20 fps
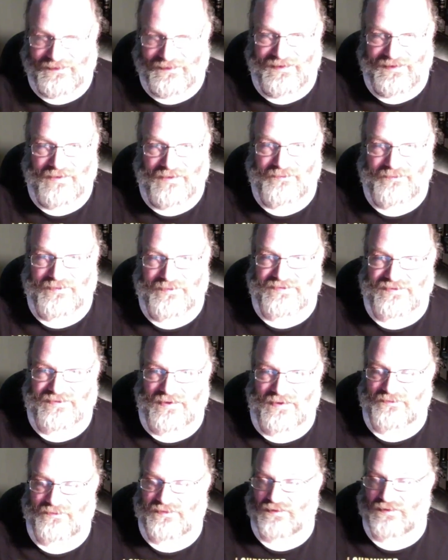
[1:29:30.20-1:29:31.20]
Have
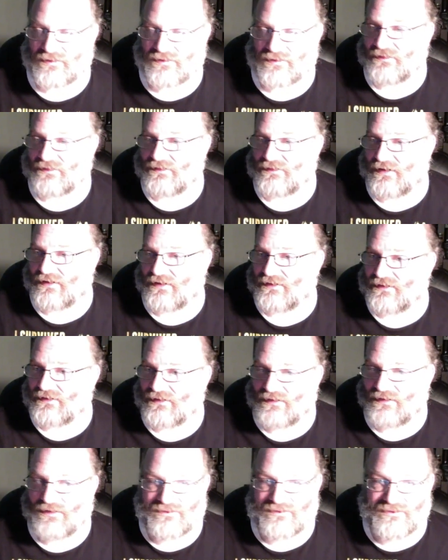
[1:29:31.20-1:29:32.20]
yourselves a good night,
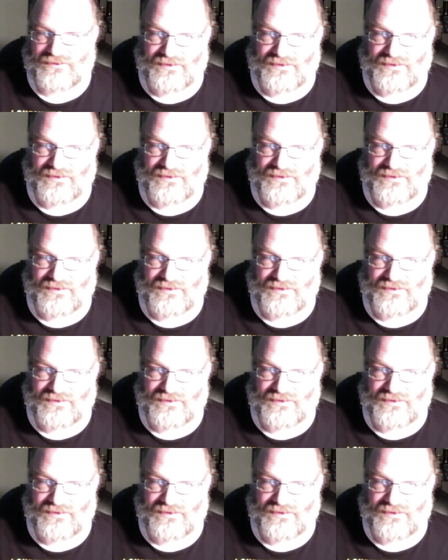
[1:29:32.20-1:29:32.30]
and